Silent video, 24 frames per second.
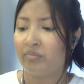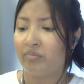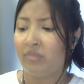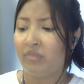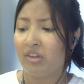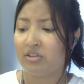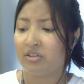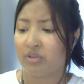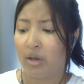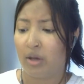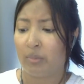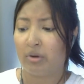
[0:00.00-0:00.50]

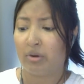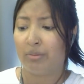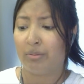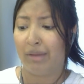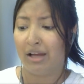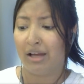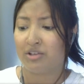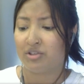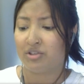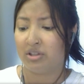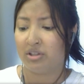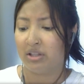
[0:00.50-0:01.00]
So I would
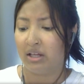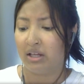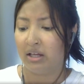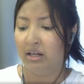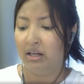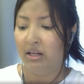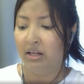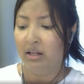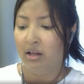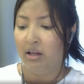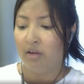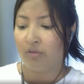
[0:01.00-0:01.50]
imagine
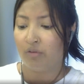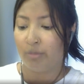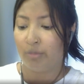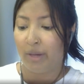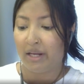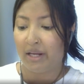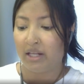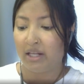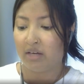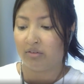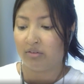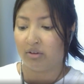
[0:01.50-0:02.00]
that for
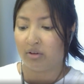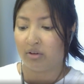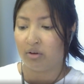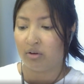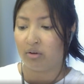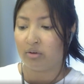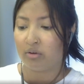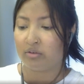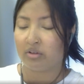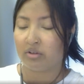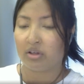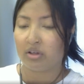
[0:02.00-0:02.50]
many of the
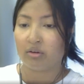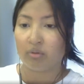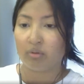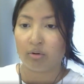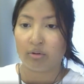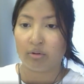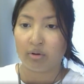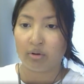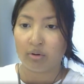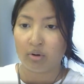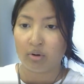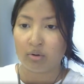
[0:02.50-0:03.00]
locals, they
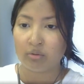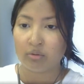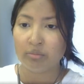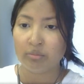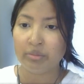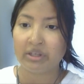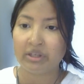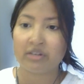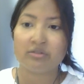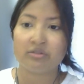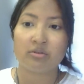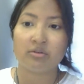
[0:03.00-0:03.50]
grow their own
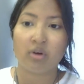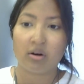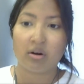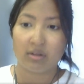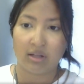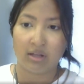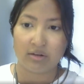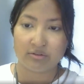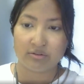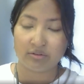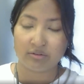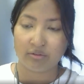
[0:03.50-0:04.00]
because you are
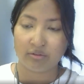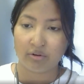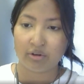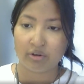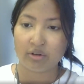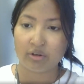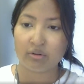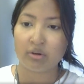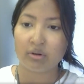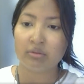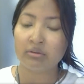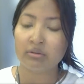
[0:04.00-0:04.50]
allowed to grow
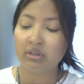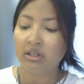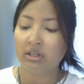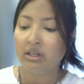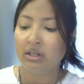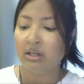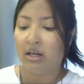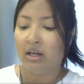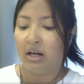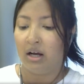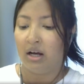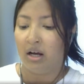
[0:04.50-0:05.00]
your own.
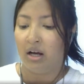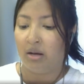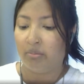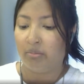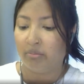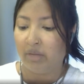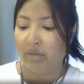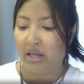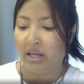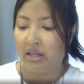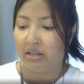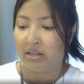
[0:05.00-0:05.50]

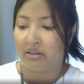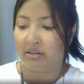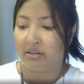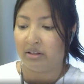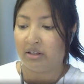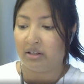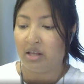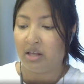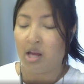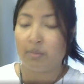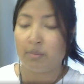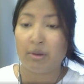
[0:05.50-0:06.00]
And
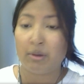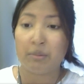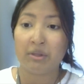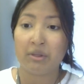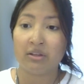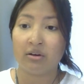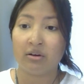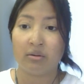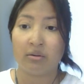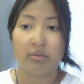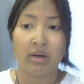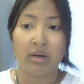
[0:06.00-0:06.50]
yeah, maybe
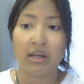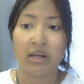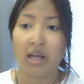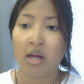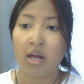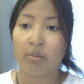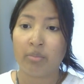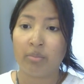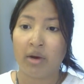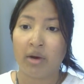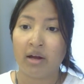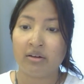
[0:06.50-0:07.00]
they're,
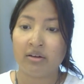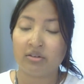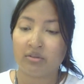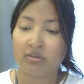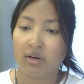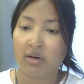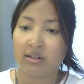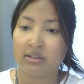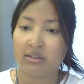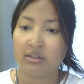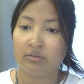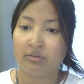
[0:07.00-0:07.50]
again, buying
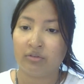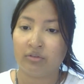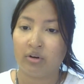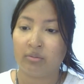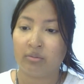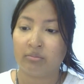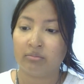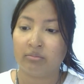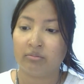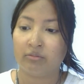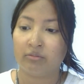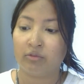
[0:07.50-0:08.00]
directly
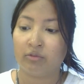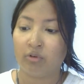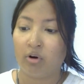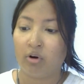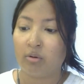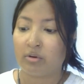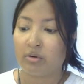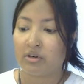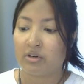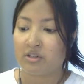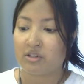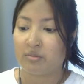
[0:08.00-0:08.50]
from
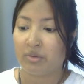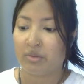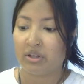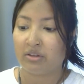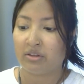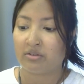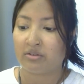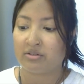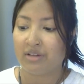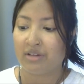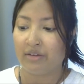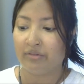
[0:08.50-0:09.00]
growers, but
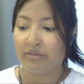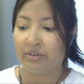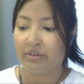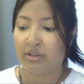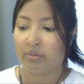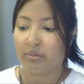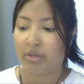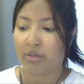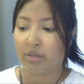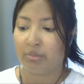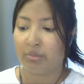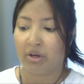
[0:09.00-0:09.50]
there's definitely
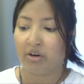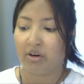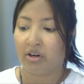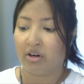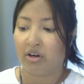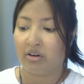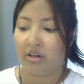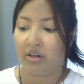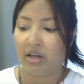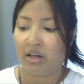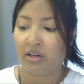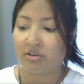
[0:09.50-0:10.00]
a big
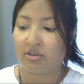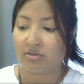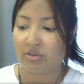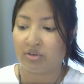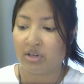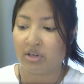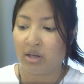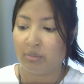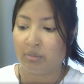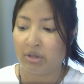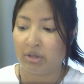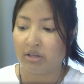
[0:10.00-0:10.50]
barrier to
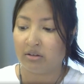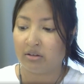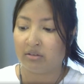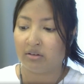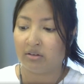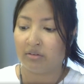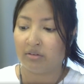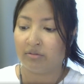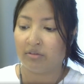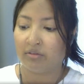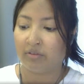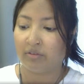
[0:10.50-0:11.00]
entry. I mean,
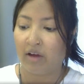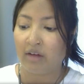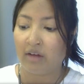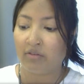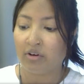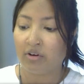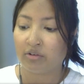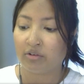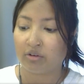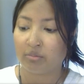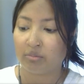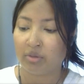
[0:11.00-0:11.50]

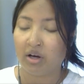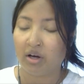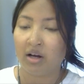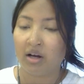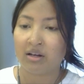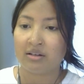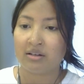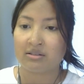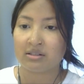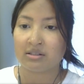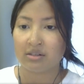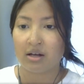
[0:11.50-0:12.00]
500 baht
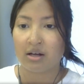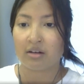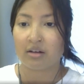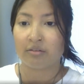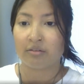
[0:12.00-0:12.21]
is a lot of